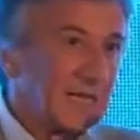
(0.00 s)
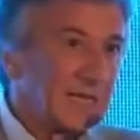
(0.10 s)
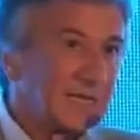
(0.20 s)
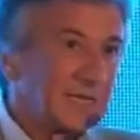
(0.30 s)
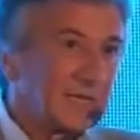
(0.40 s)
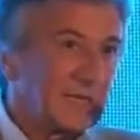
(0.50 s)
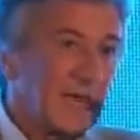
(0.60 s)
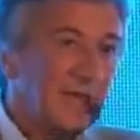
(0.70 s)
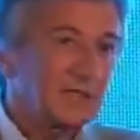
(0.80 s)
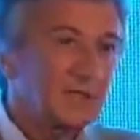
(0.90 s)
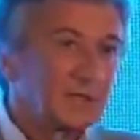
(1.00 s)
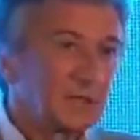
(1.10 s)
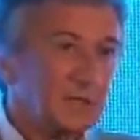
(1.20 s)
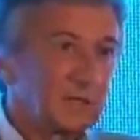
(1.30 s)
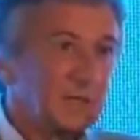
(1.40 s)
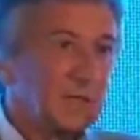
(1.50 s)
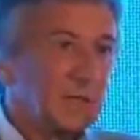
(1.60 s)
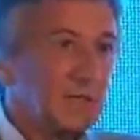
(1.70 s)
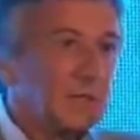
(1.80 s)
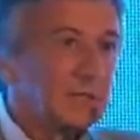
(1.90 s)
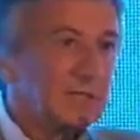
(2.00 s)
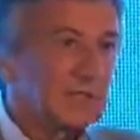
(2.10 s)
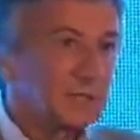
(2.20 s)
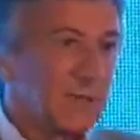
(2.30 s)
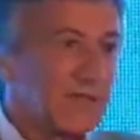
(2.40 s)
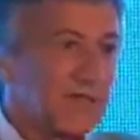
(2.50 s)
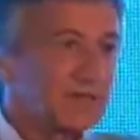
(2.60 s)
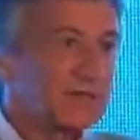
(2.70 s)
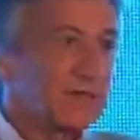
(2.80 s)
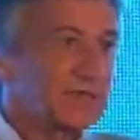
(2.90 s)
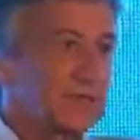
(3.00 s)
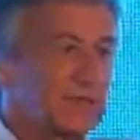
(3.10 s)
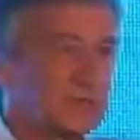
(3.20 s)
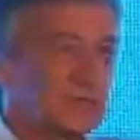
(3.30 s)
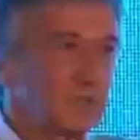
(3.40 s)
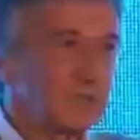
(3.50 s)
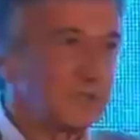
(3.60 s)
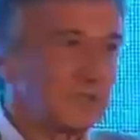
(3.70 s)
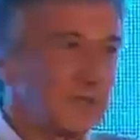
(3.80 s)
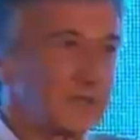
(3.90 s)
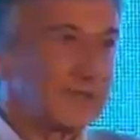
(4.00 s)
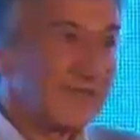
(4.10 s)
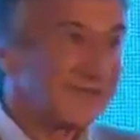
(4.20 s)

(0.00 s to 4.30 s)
In last year, display advertising and search advertising